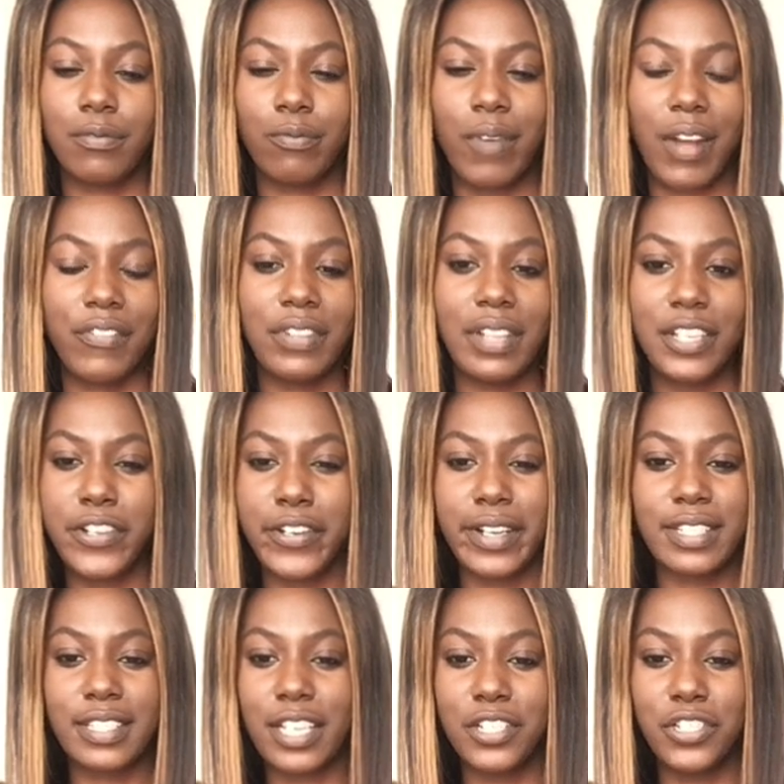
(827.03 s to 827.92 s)
I feel like
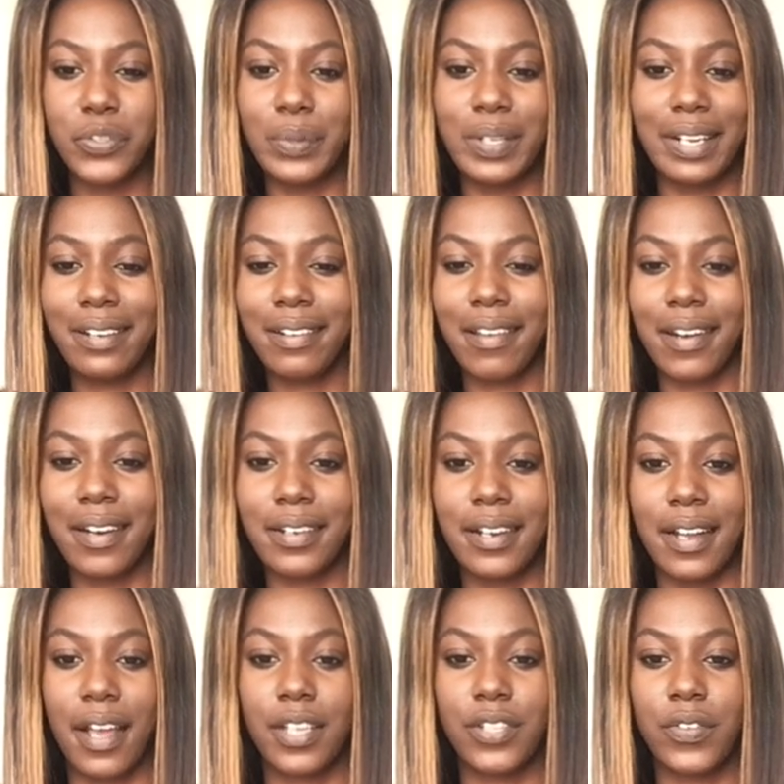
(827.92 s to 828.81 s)
it's because you didn't get a
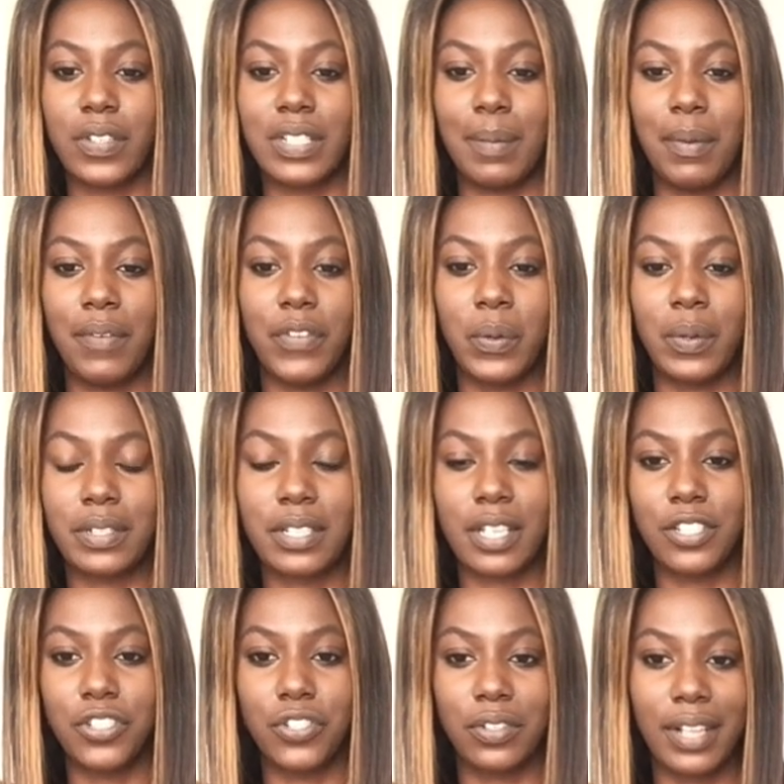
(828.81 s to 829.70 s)
text. For some of you, it's
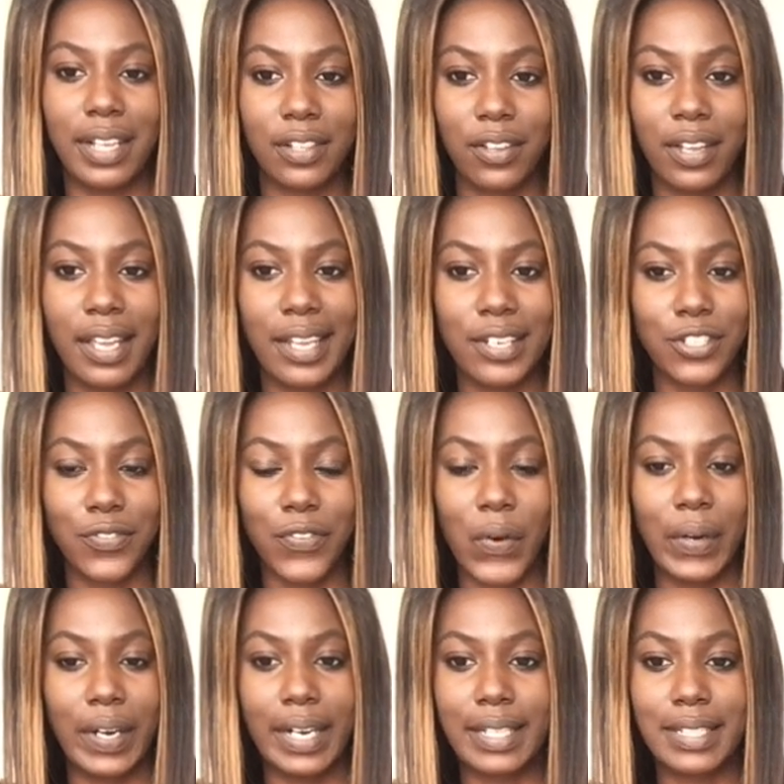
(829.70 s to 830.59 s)
because you're like looking at your
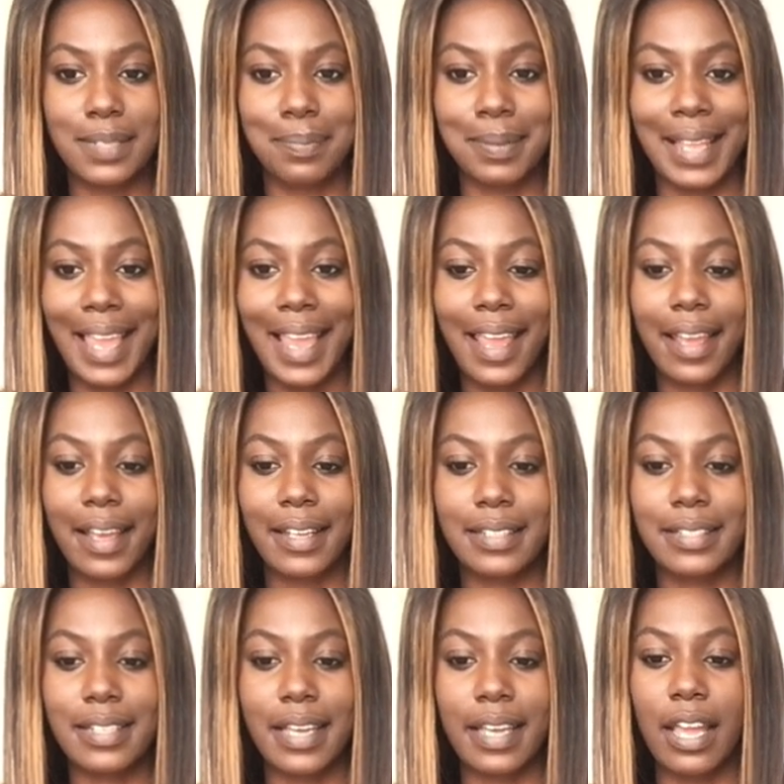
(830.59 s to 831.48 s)
phone and it's blank.
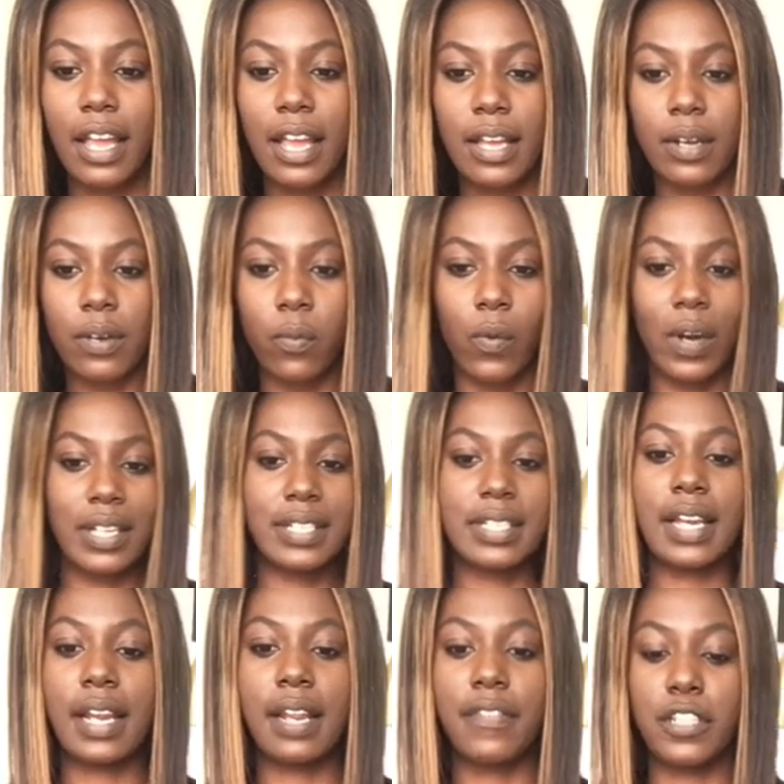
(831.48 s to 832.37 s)
It's like one
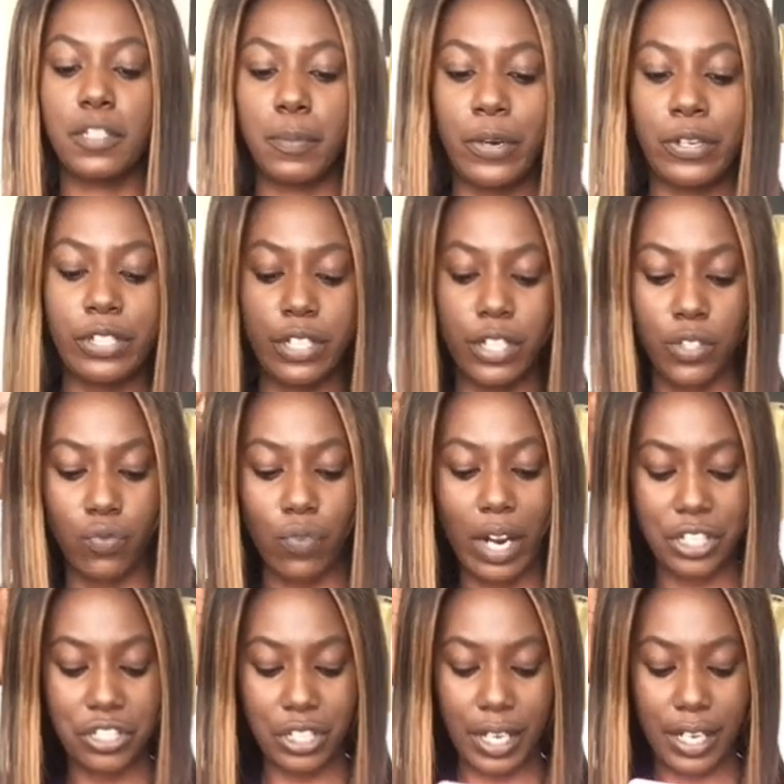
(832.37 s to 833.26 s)
second this person is
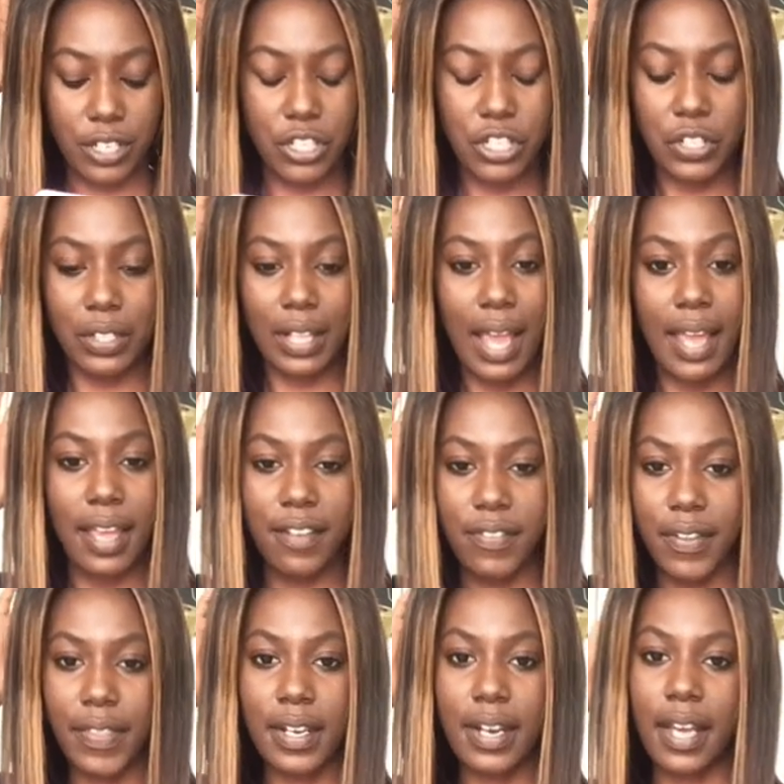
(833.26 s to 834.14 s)
rushing into your life
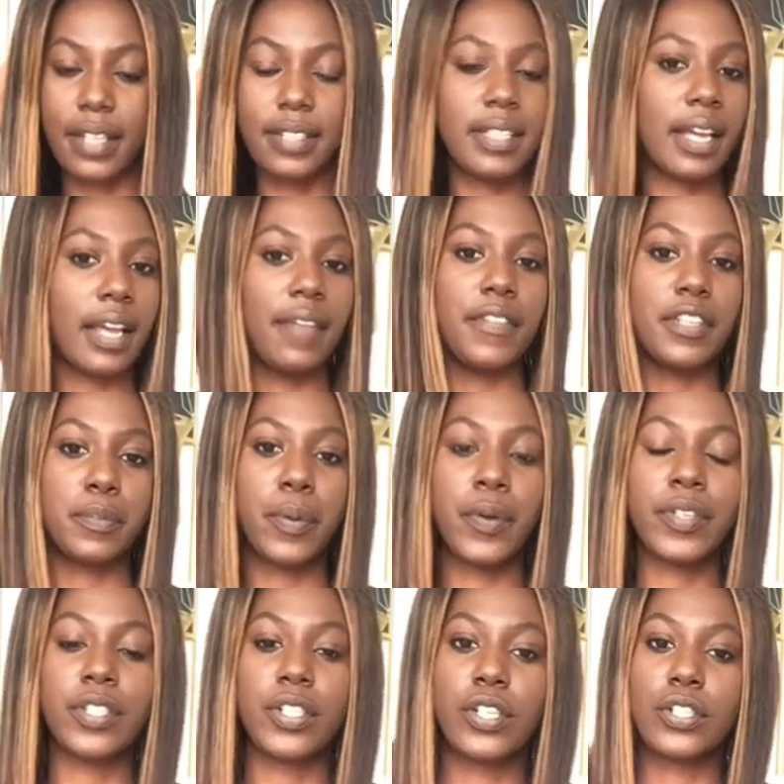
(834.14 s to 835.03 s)
and the next second this
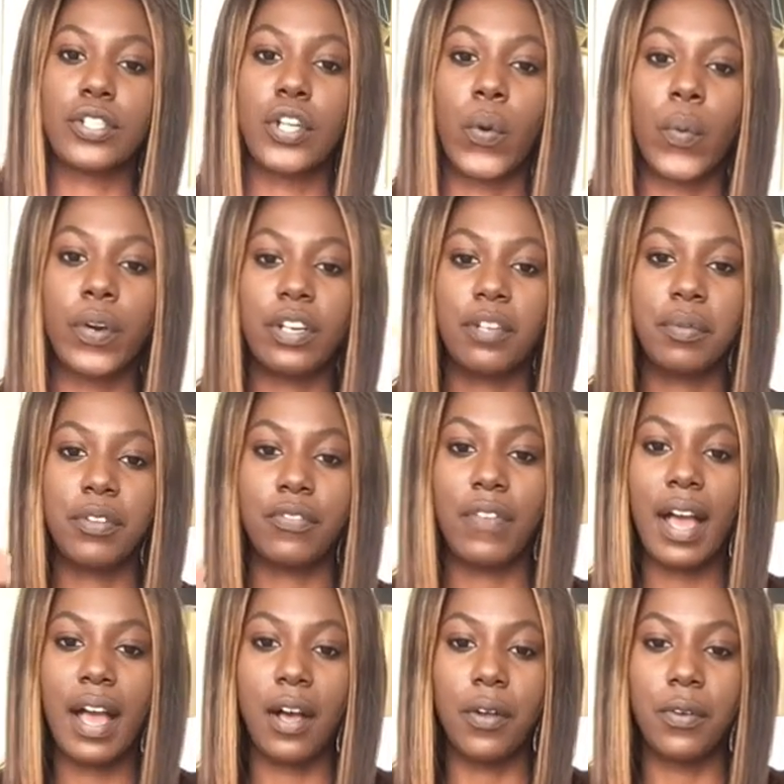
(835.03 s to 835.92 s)
person is nowhere to be
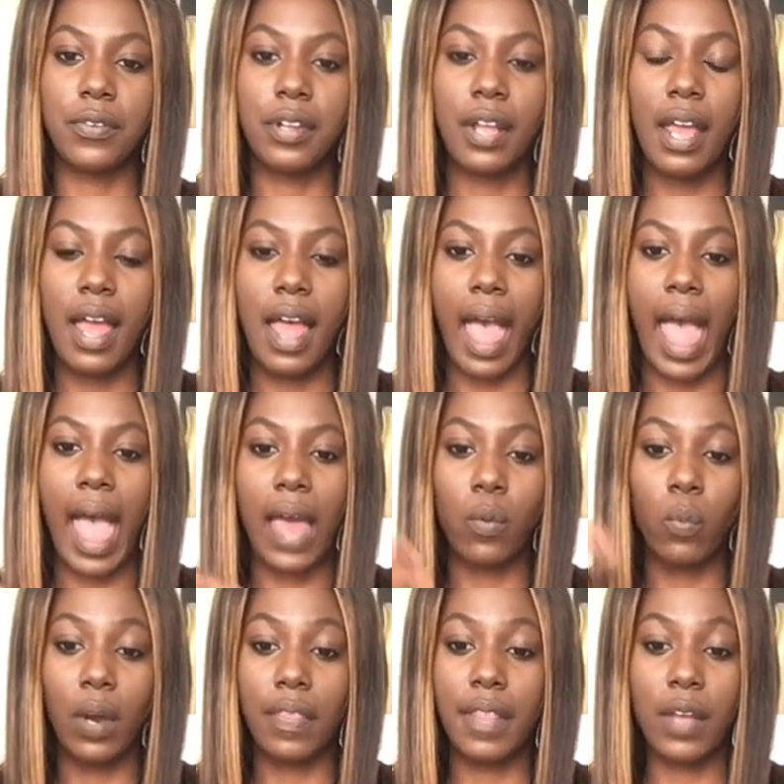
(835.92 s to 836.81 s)
found. And
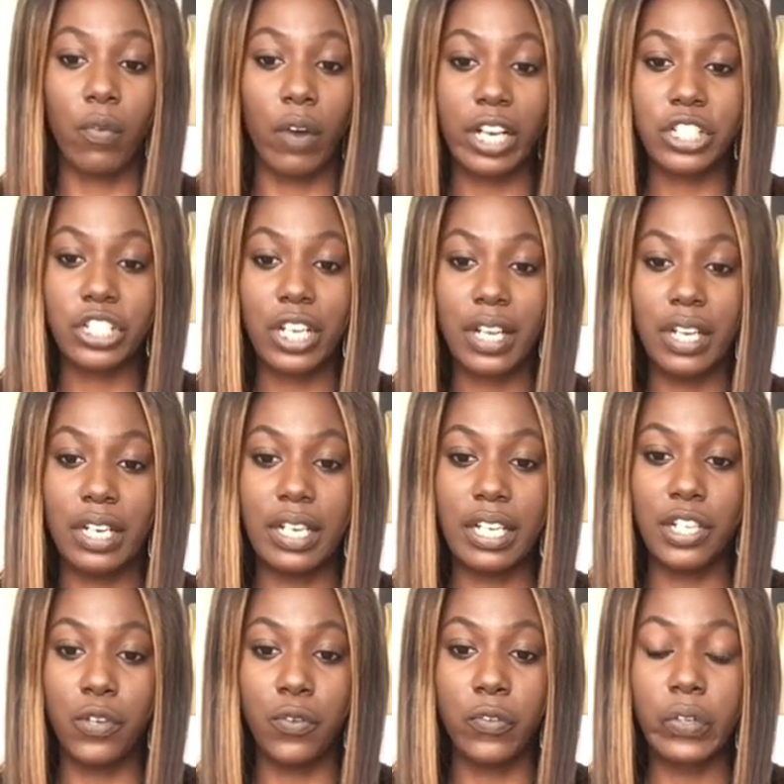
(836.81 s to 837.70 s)
when they rush in,
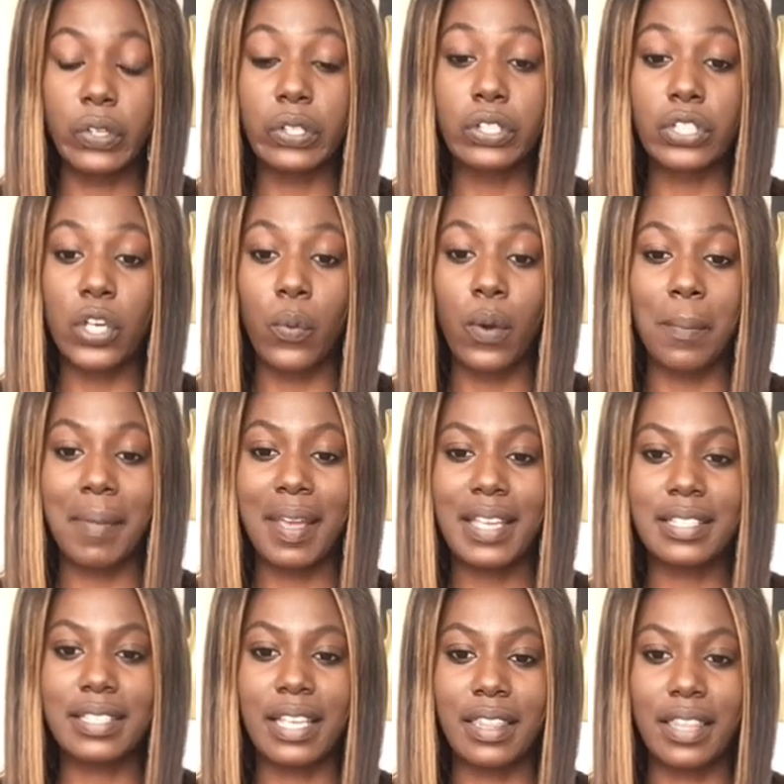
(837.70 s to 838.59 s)
you feel so
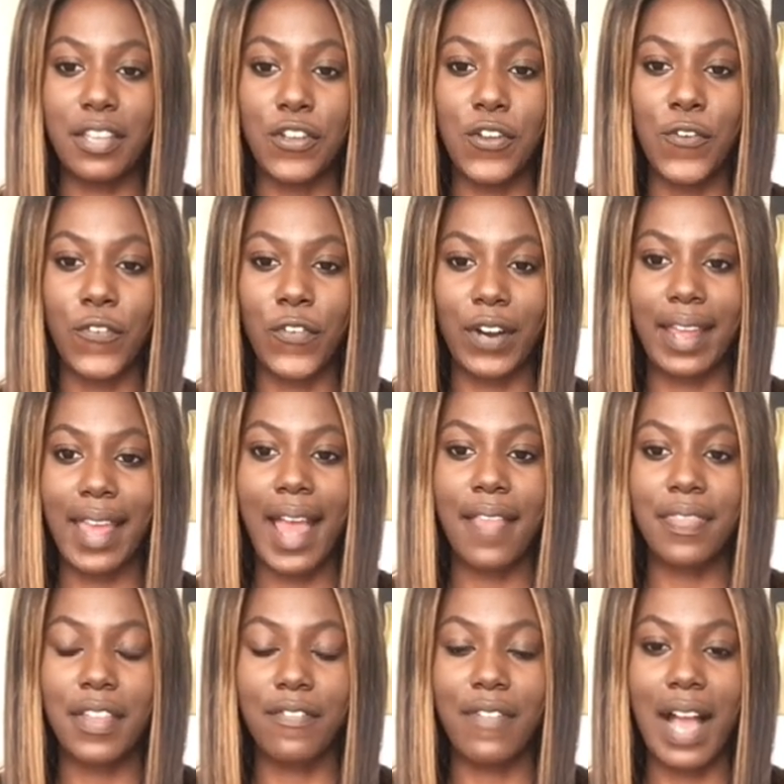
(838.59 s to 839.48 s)
amazing that you
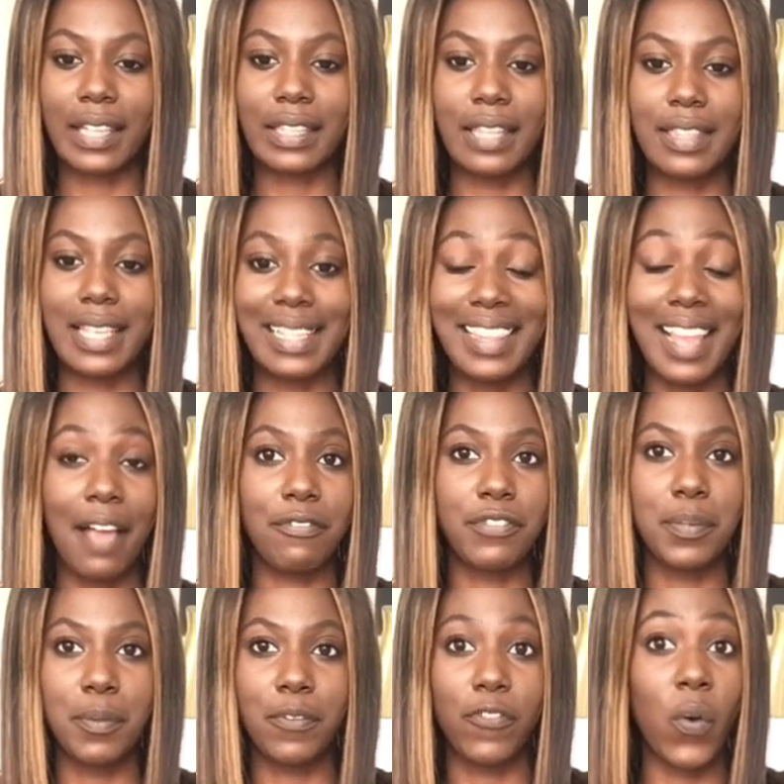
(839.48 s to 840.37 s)
forget the fact that they
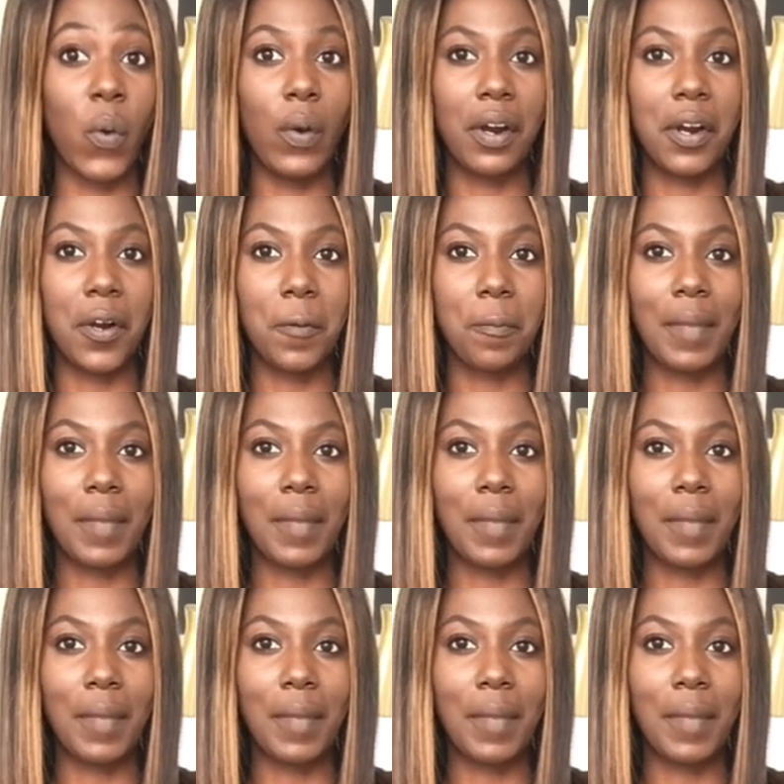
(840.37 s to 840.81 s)
left before.